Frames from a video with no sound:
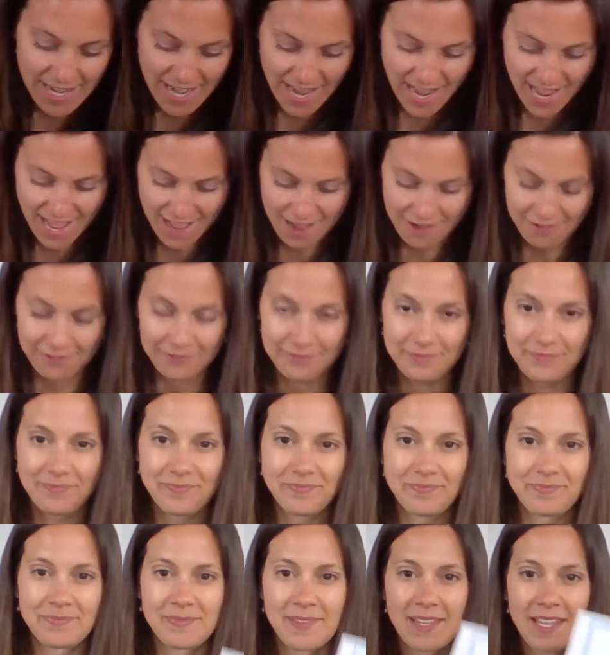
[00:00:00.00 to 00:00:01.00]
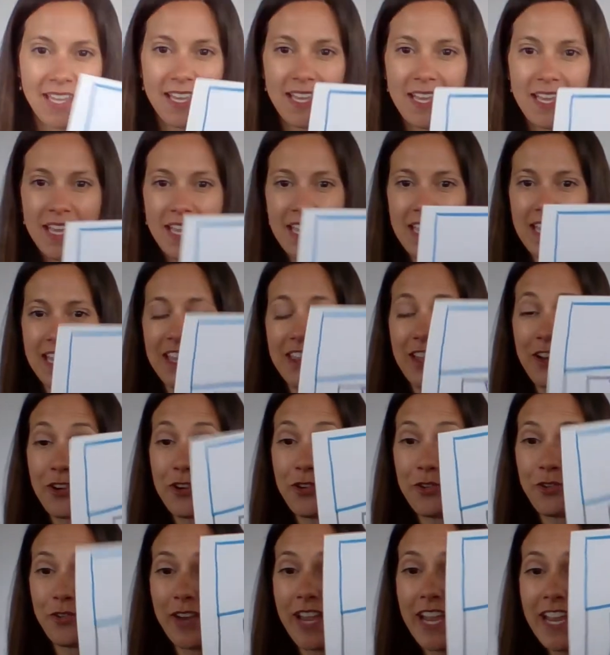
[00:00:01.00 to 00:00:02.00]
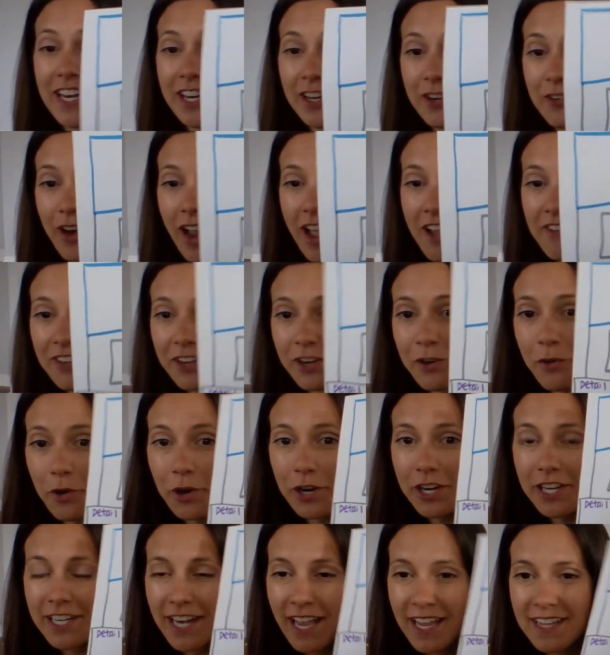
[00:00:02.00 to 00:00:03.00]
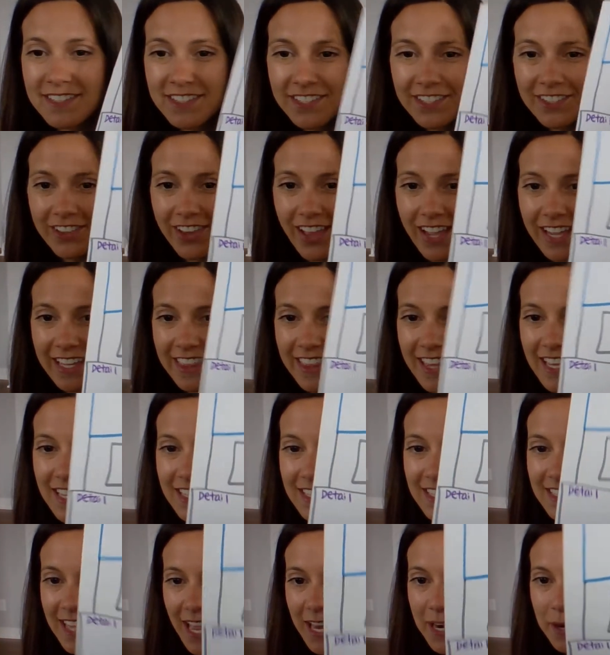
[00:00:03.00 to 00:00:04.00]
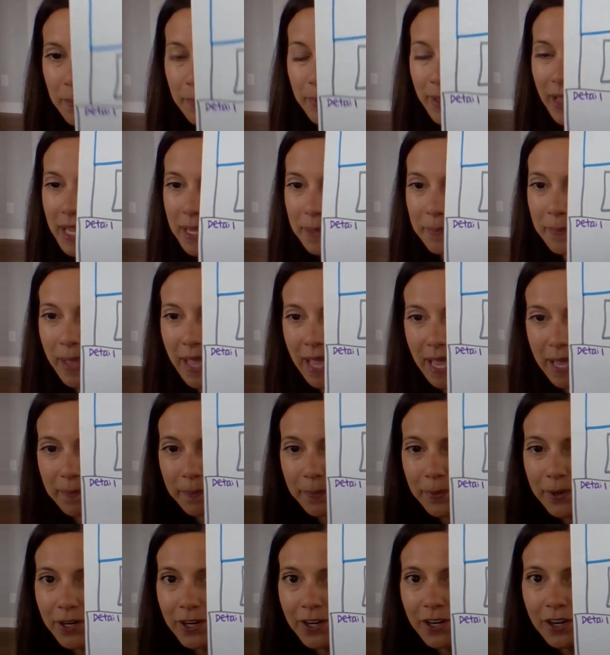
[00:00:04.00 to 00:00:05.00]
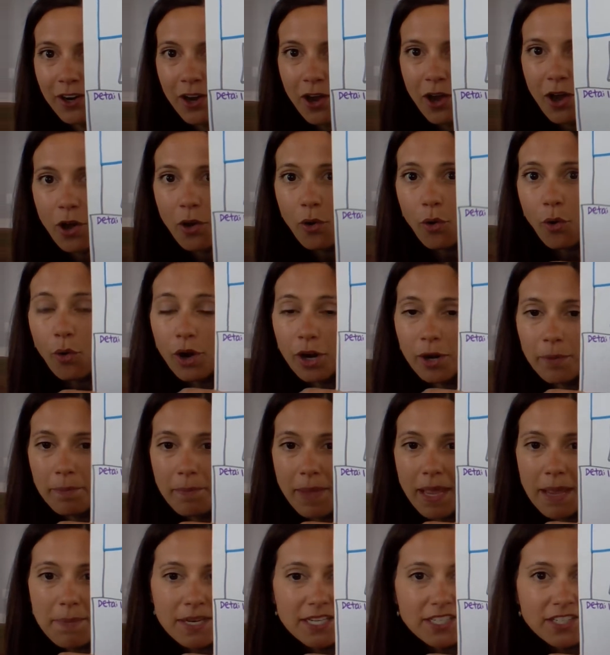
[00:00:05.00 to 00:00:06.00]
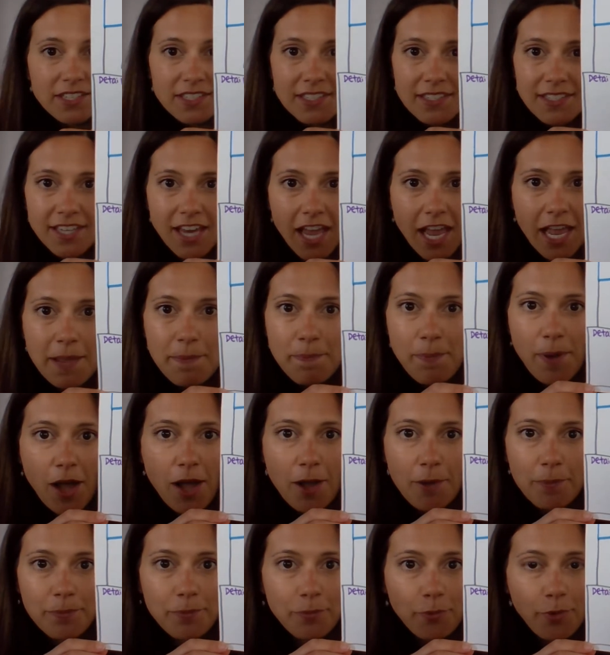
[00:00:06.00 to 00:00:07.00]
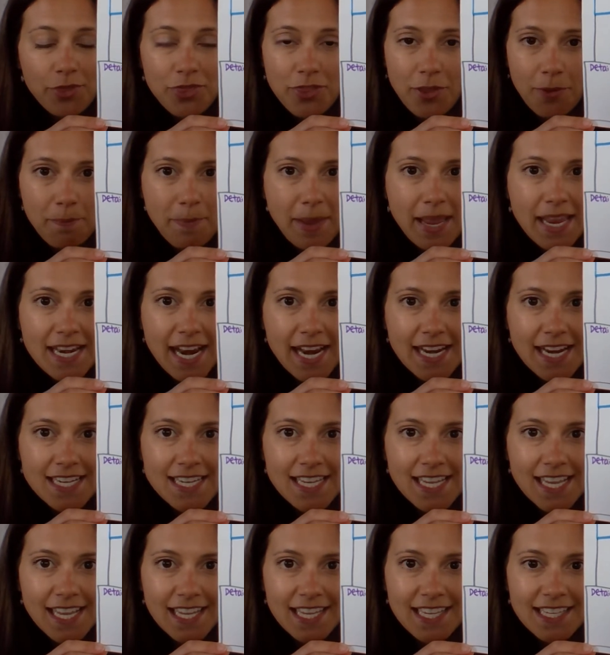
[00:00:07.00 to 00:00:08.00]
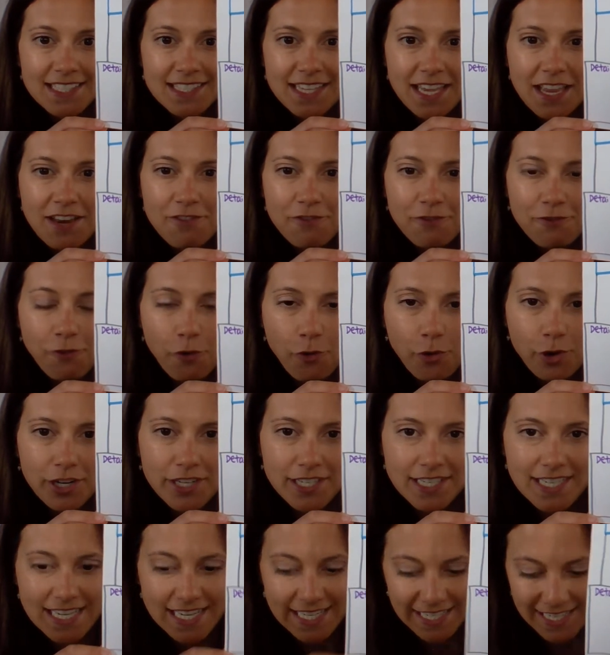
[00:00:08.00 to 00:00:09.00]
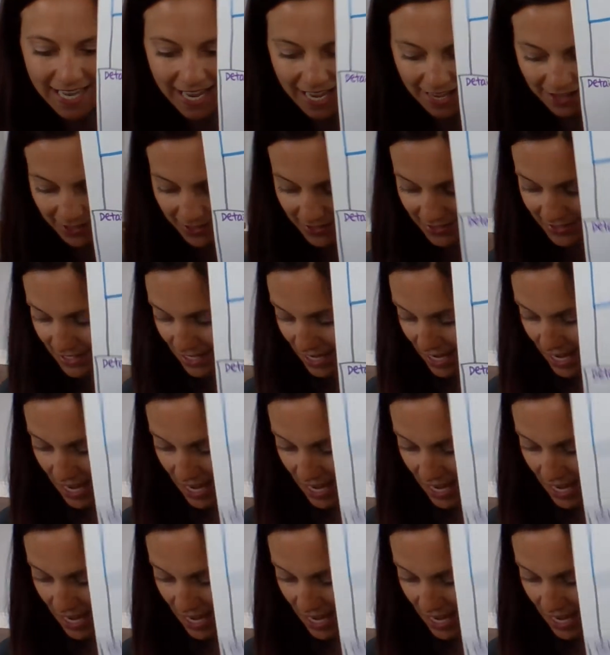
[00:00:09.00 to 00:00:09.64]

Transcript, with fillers: now, either create a graphic organizer like this on a blank paper, or maybe just type up what the main idea is in four details.